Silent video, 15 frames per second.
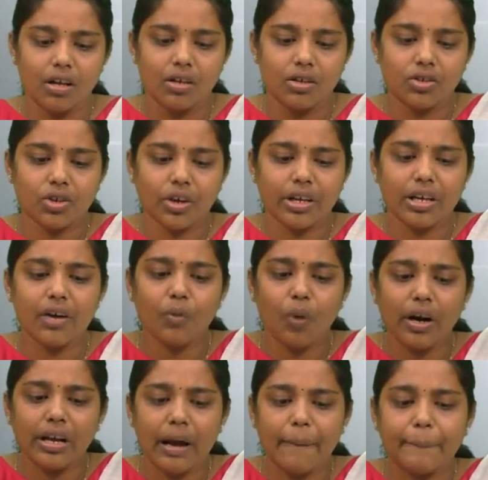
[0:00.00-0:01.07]
So here
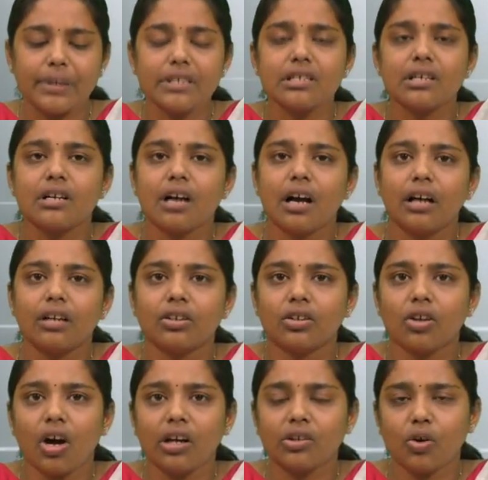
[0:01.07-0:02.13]
what happens in the
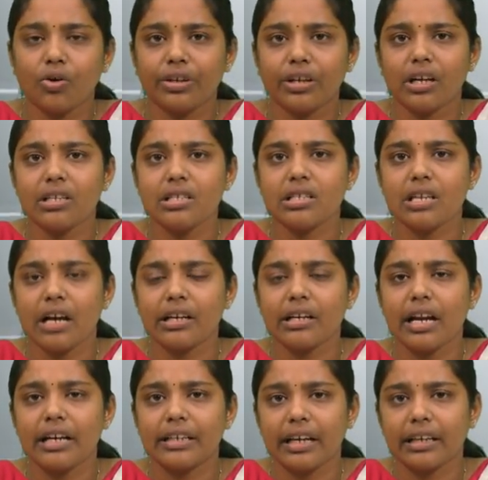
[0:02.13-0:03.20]
North Korea started
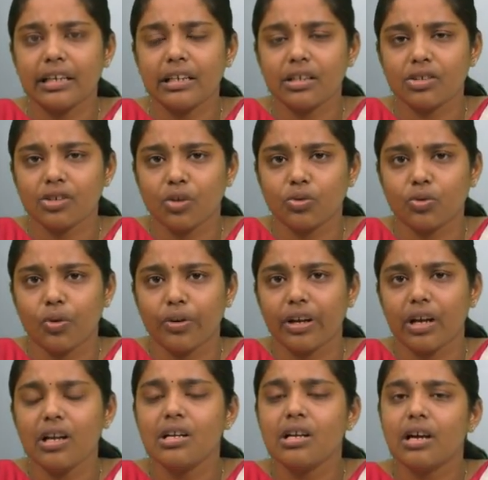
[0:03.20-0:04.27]
attacking the South
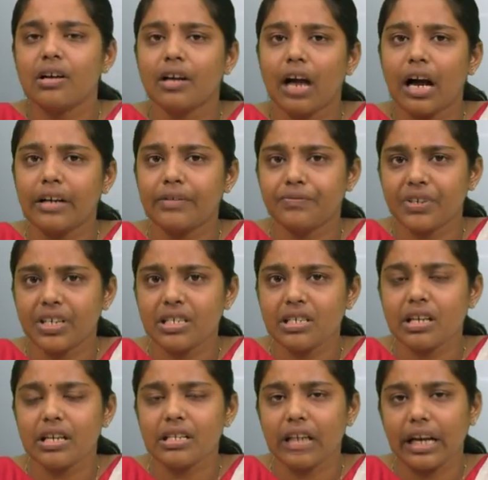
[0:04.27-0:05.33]
Korea at first
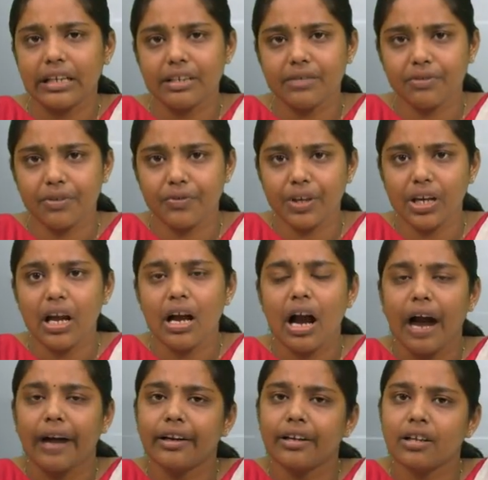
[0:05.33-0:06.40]
in 1950
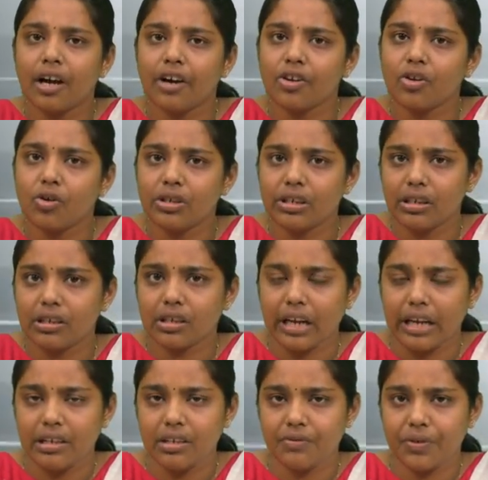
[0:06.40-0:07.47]
and it continued till the
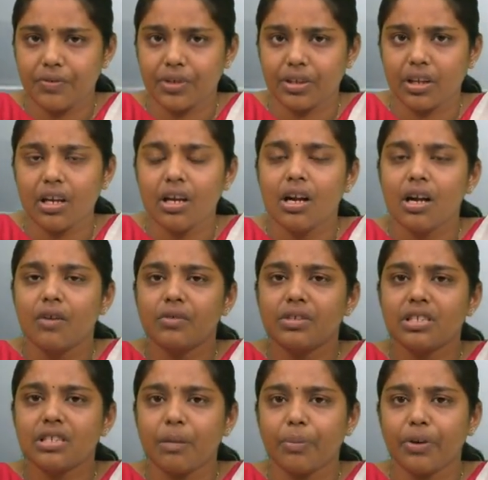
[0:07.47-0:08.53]
1953 with
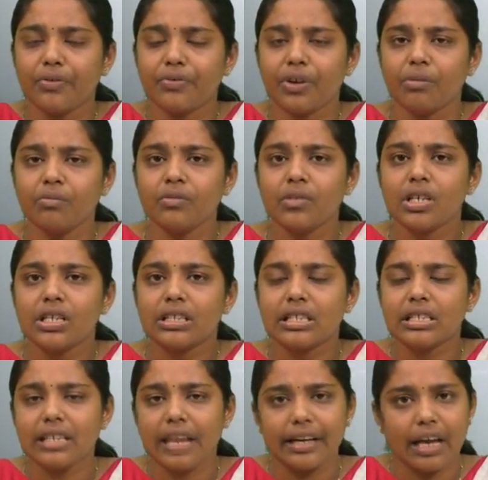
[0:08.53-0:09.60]
the support from
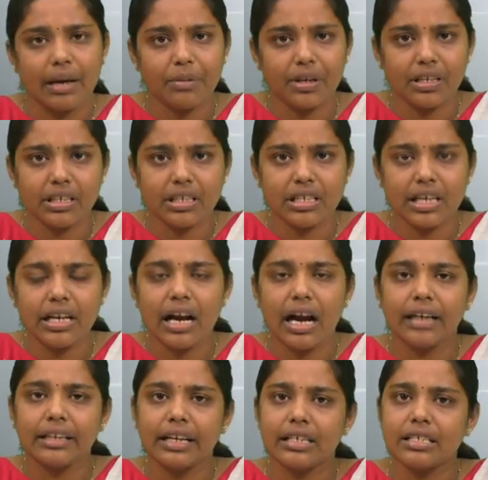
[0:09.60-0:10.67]
this side American side
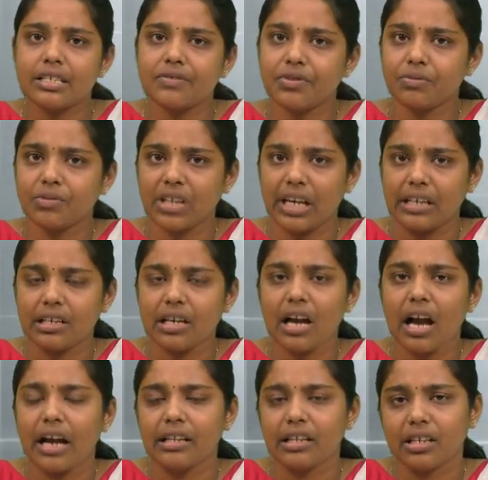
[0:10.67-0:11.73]
and that's it from China
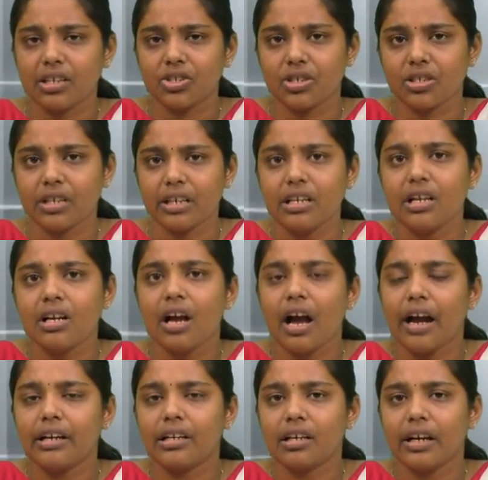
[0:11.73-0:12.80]
and the Russian side
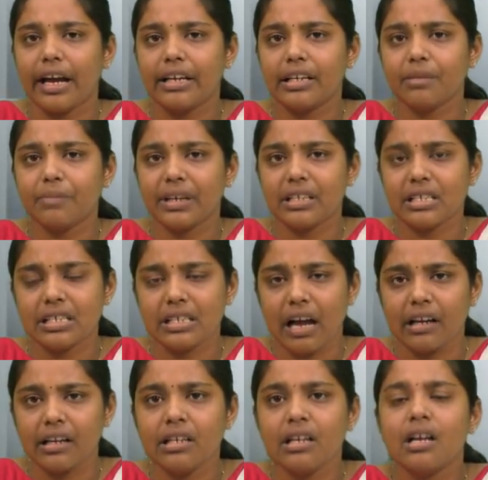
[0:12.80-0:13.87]
uh, aided by the
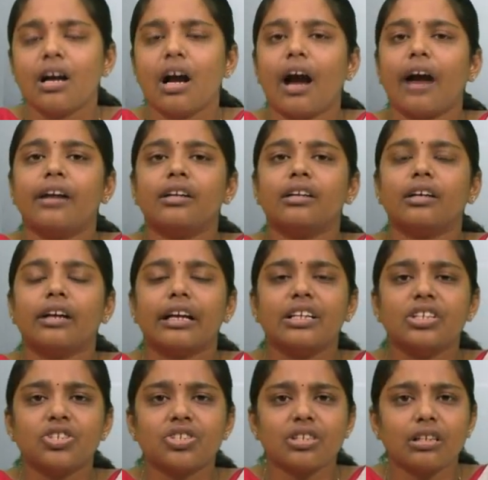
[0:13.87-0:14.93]
Stalin and
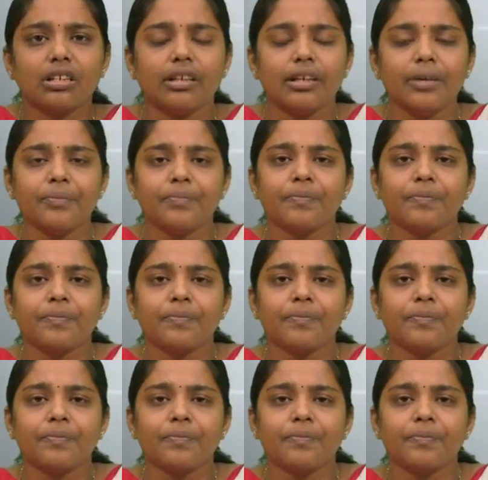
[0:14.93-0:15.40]
initially